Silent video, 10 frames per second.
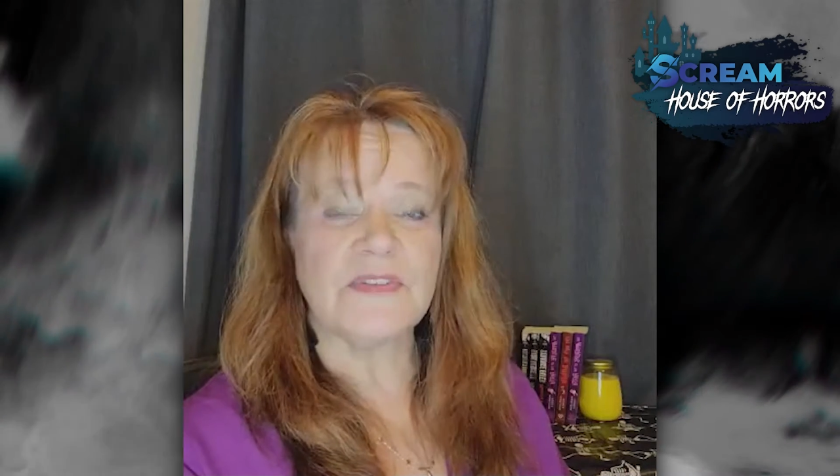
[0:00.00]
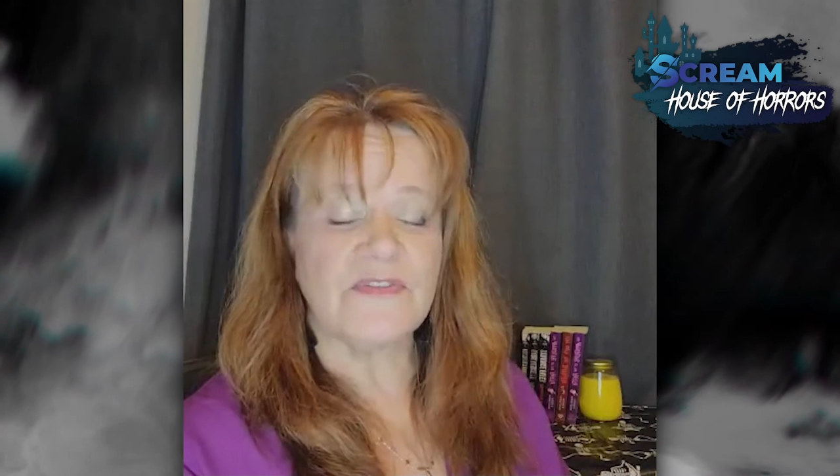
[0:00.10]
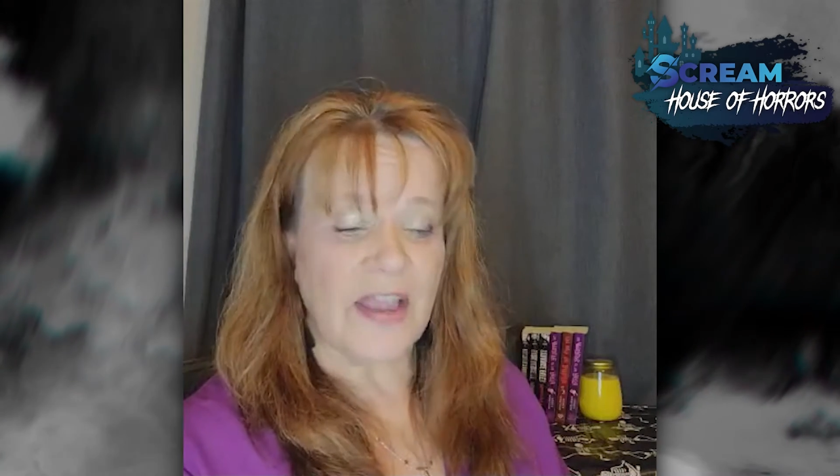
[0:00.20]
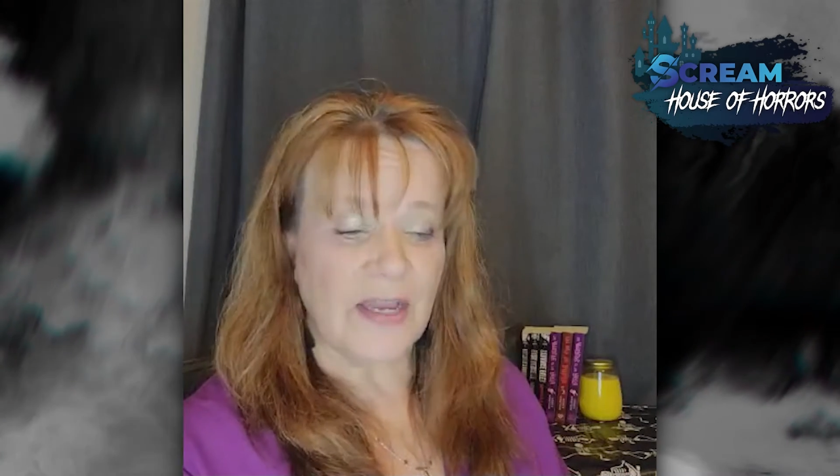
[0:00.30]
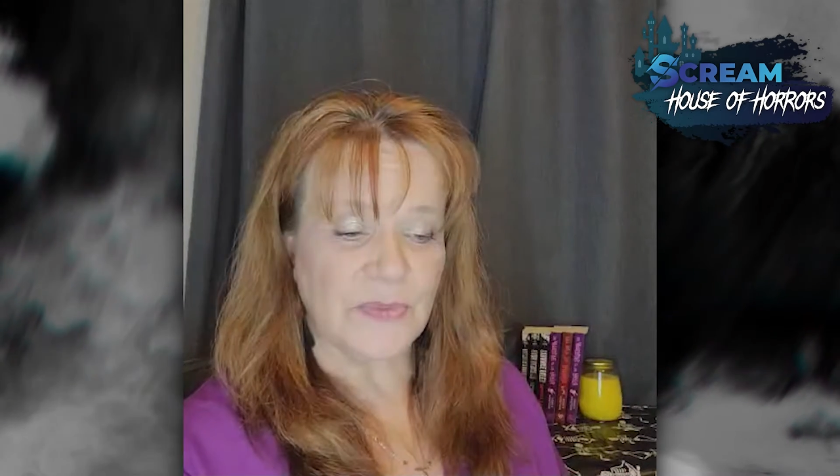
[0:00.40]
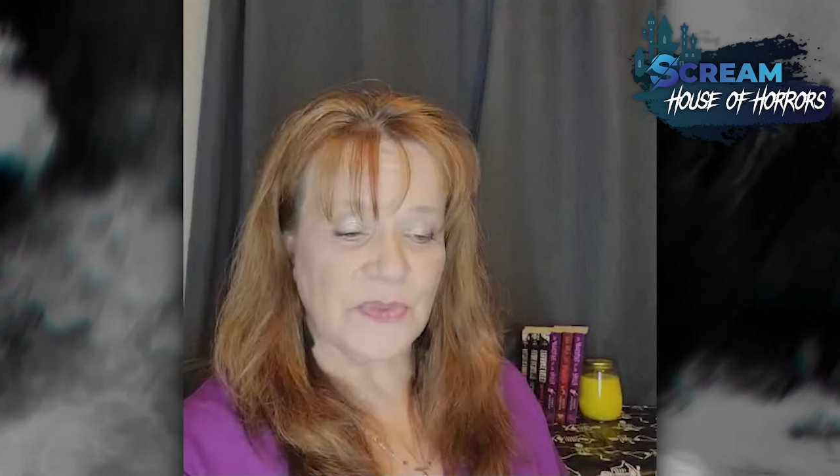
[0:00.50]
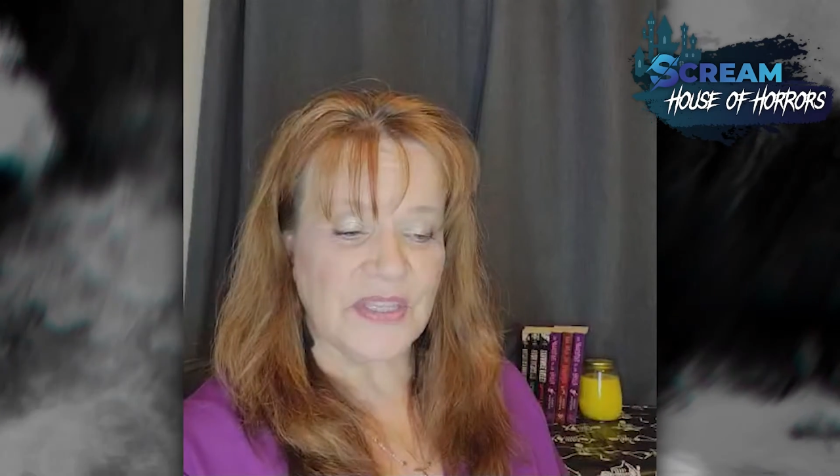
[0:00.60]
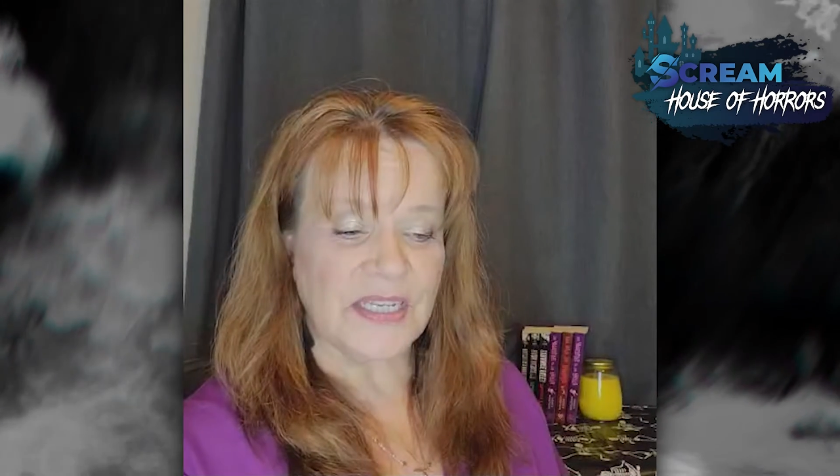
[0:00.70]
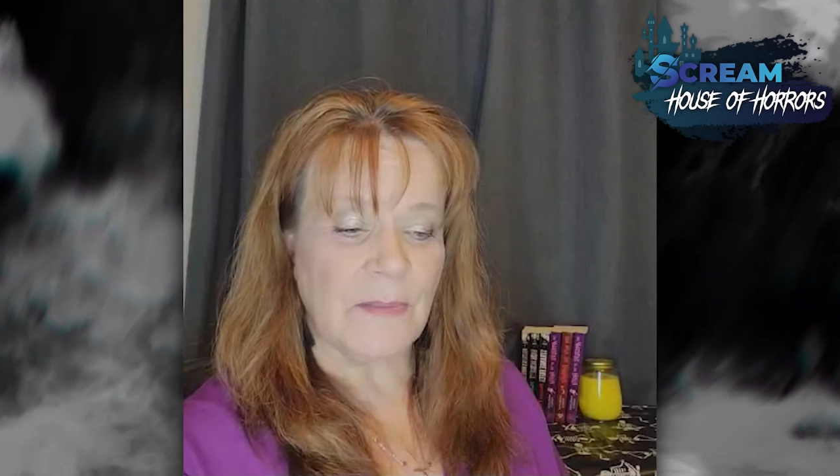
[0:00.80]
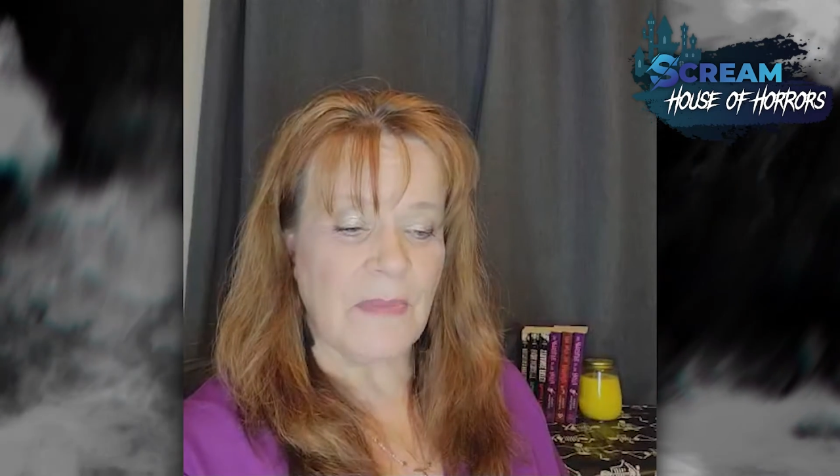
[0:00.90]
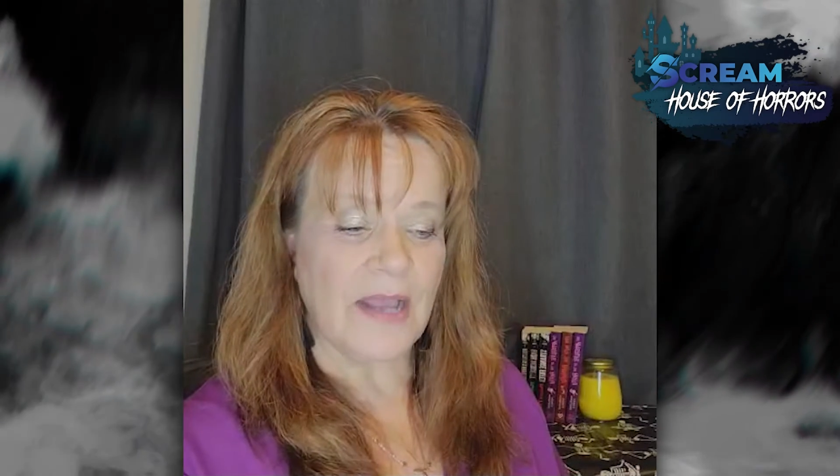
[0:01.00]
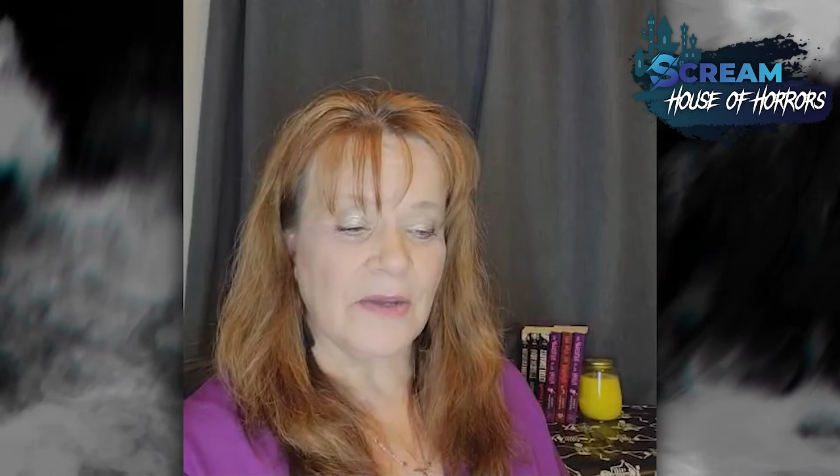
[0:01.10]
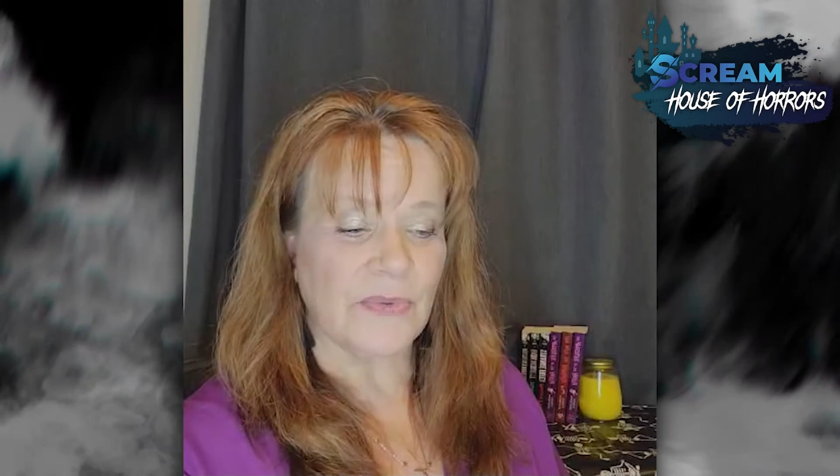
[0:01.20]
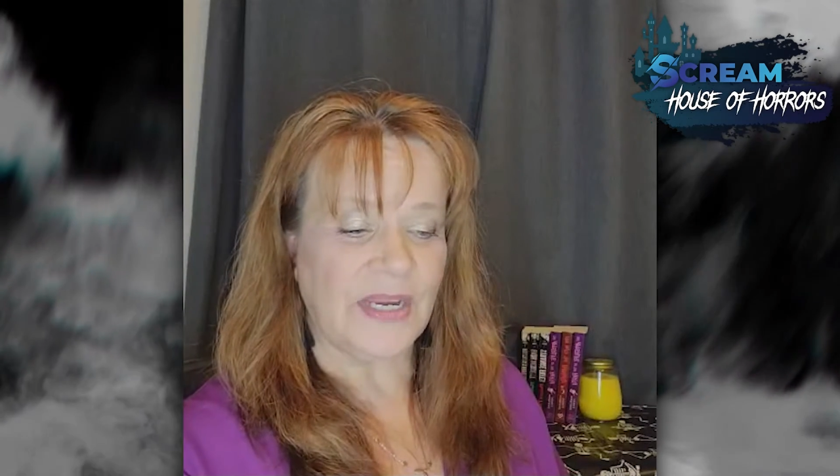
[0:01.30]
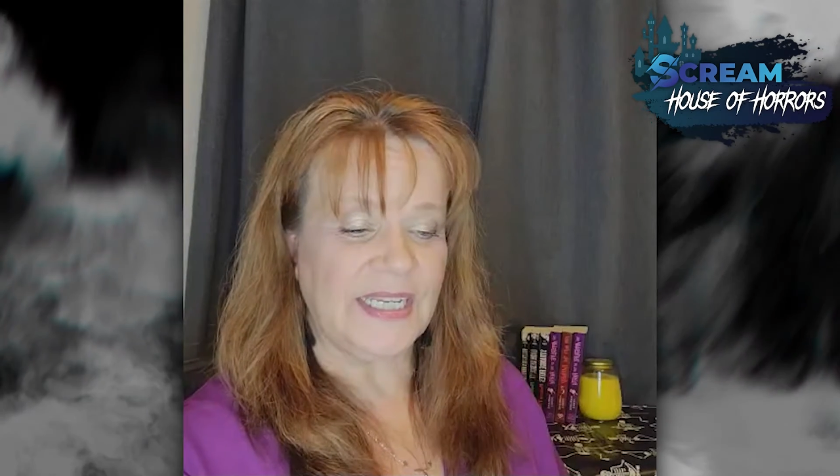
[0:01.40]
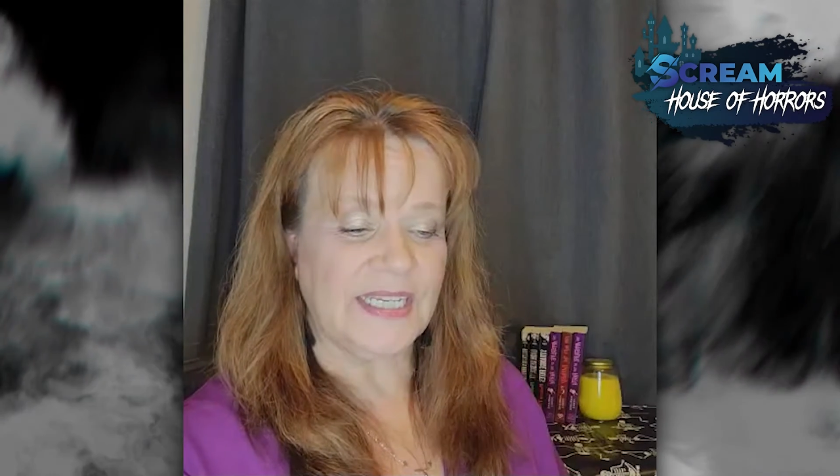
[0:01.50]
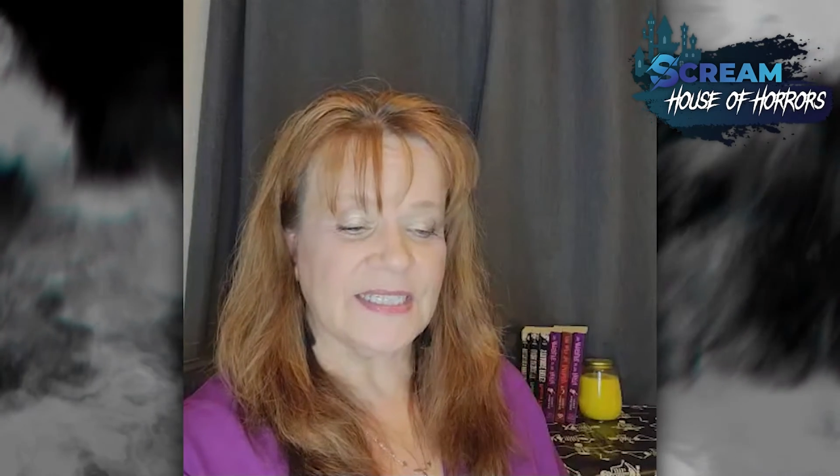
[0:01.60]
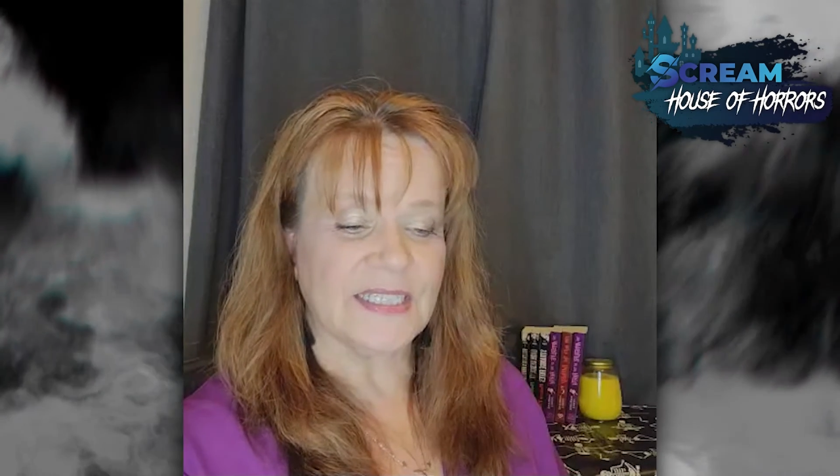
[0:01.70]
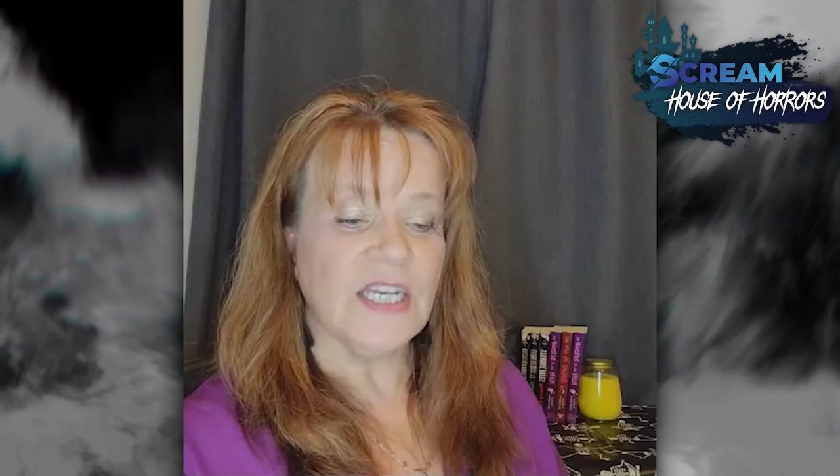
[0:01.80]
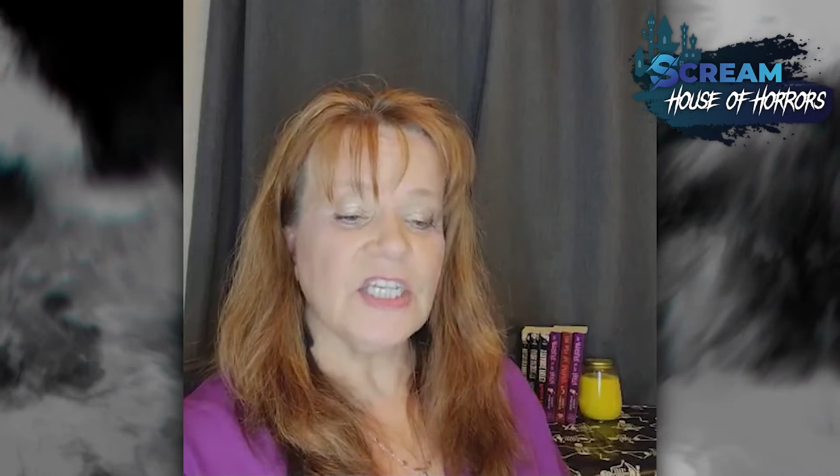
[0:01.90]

found within a mile radius.